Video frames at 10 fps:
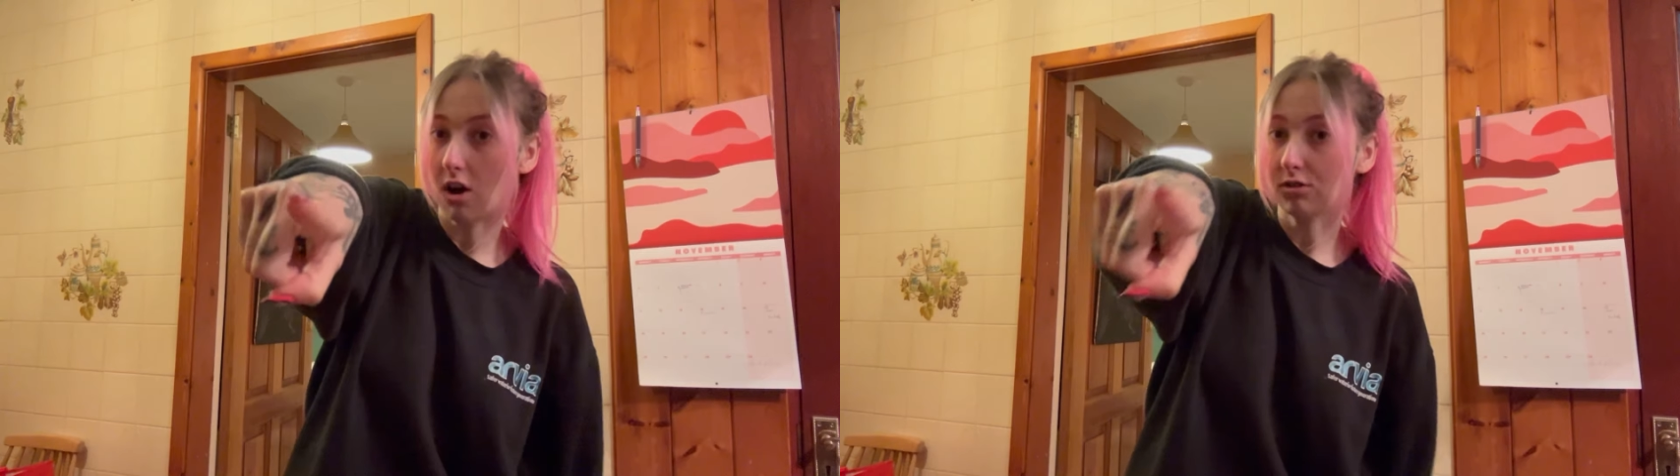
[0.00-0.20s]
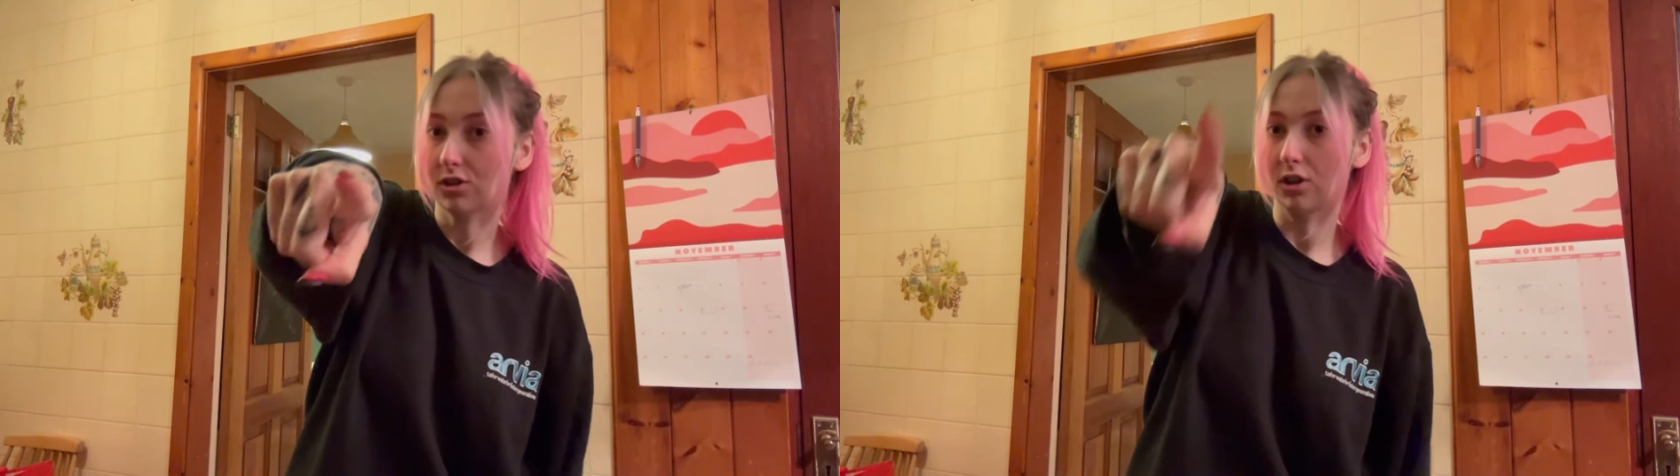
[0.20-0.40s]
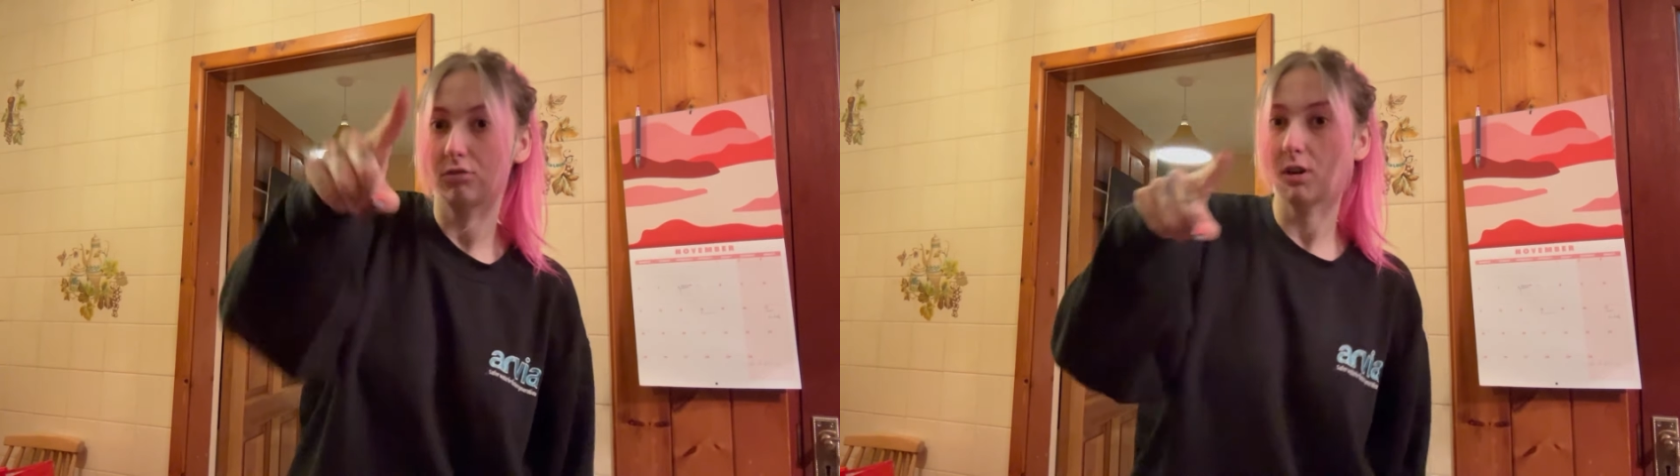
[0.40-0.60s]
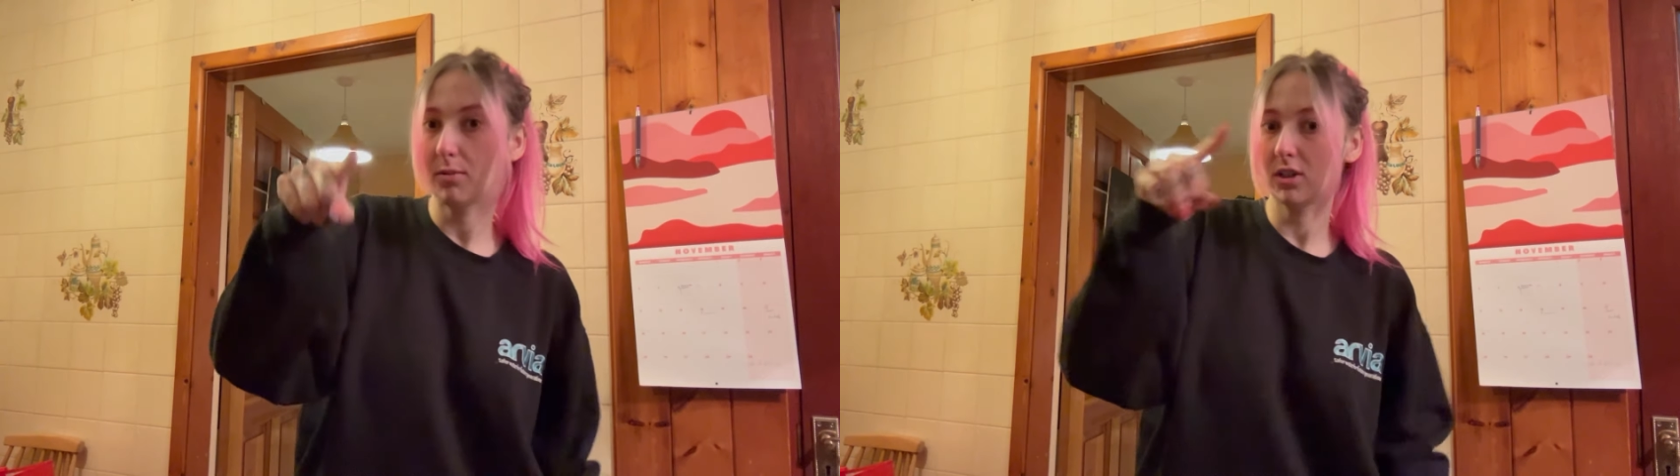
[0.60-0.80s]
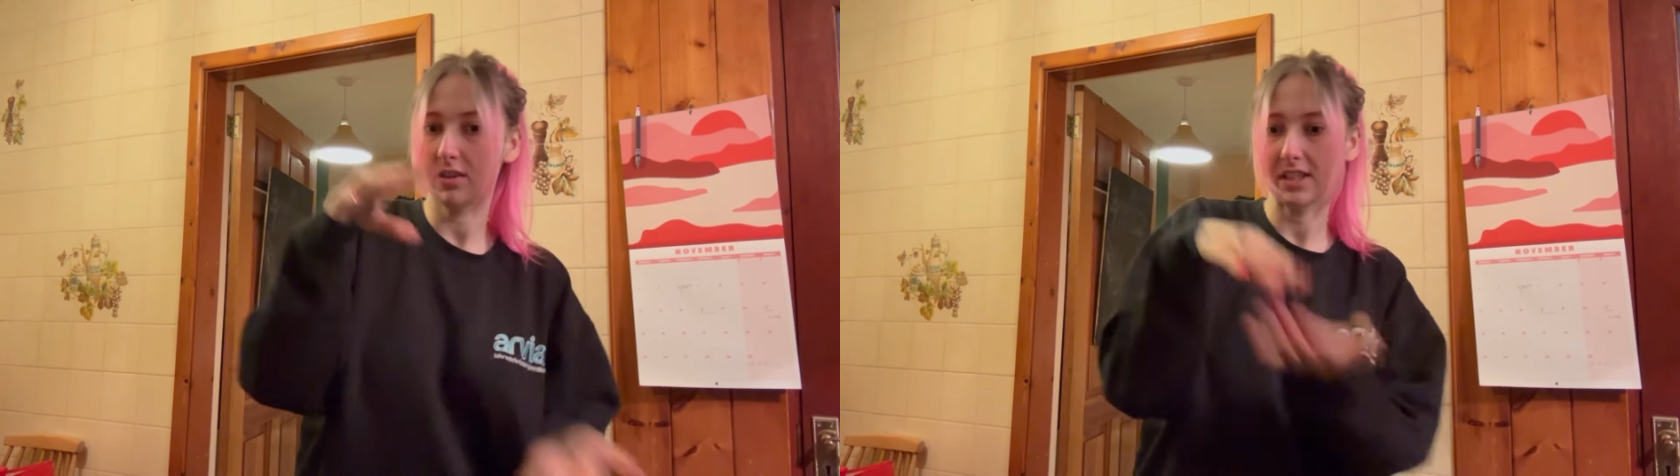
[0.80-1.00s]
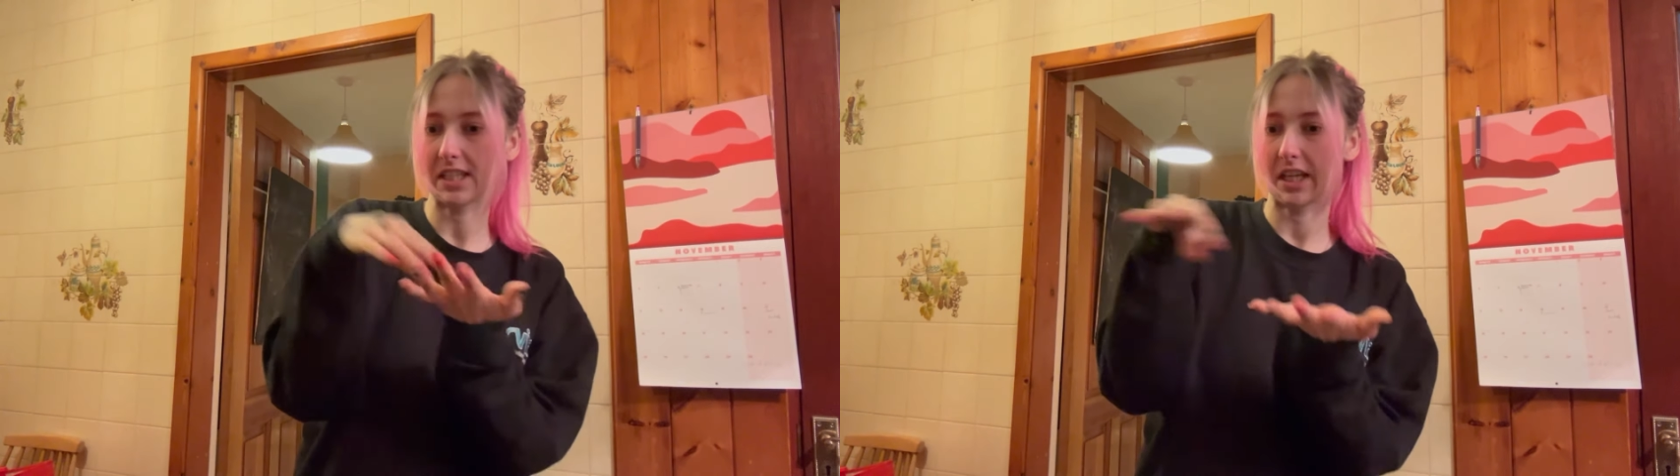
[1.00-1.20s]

Also, Robert got this